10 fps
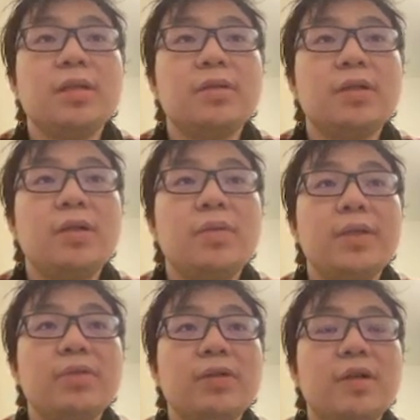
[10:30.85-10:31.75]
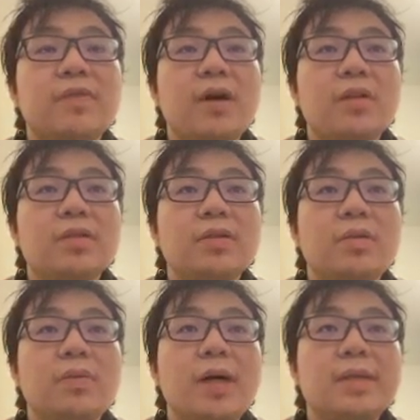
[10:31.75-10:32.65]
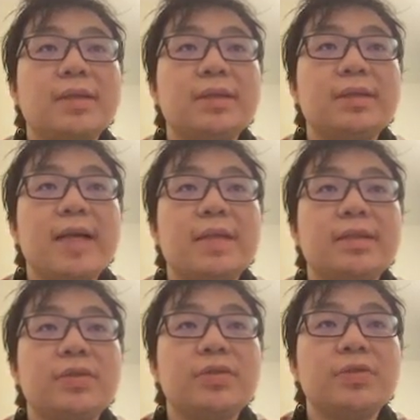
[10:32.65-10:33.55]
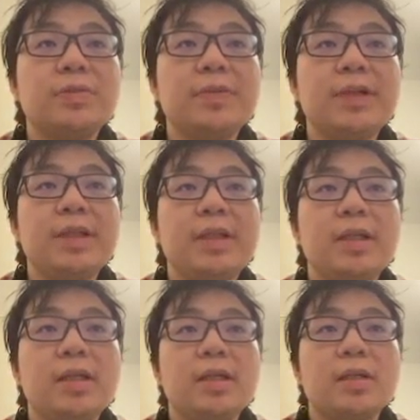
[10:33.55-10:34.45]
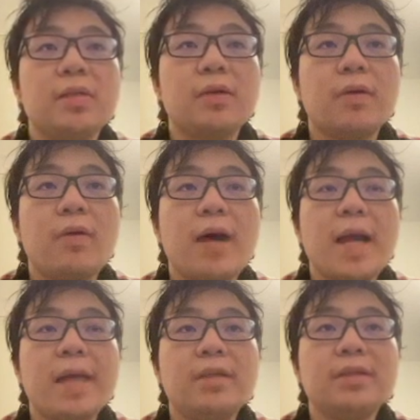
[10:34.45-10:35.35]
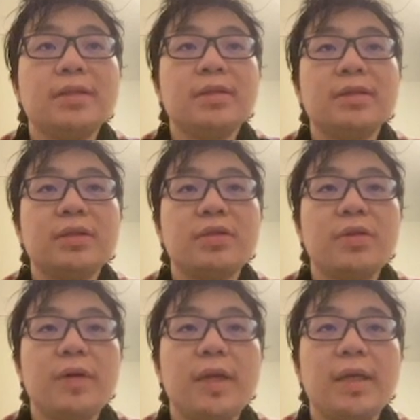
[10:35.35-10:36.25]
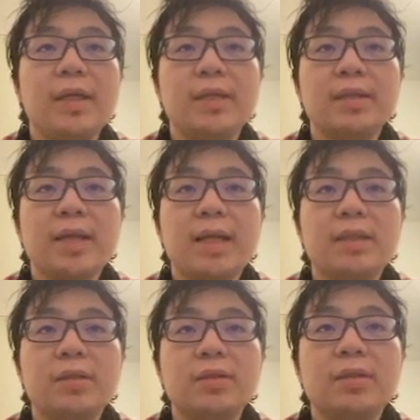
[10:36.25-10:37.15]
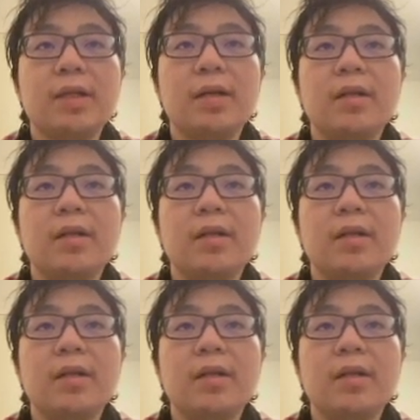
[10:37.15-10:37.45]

so we sort of also want that to be required string title here.